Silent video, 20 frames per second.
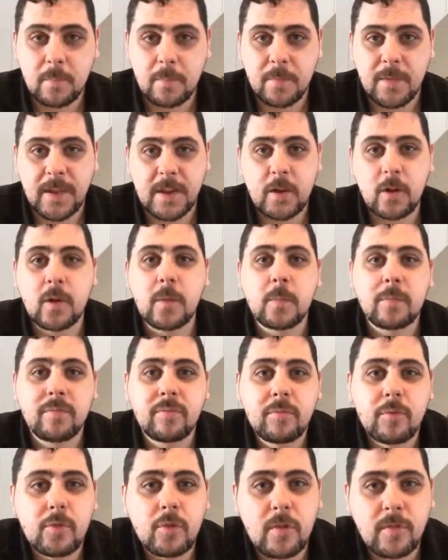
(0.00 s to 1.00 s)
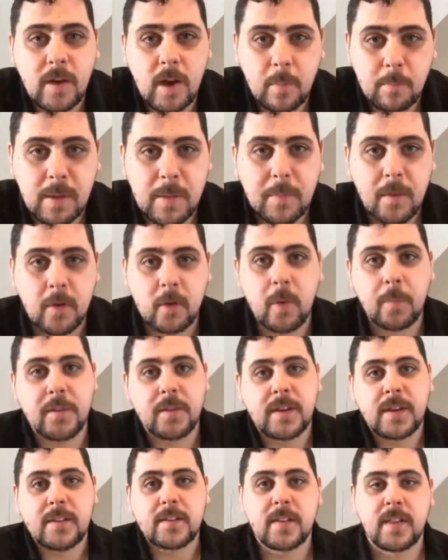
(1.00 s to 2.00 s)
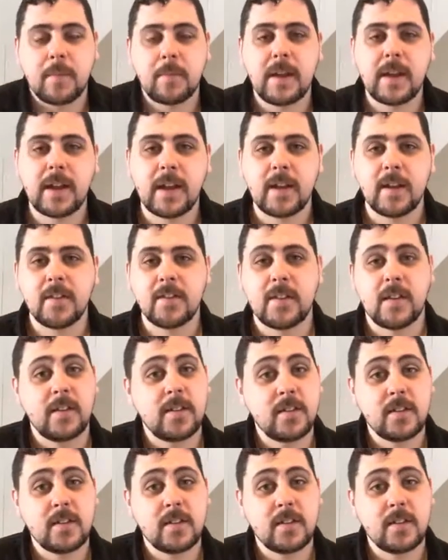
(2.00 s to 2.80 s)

they couldn't prove how people had opted into their mailing list.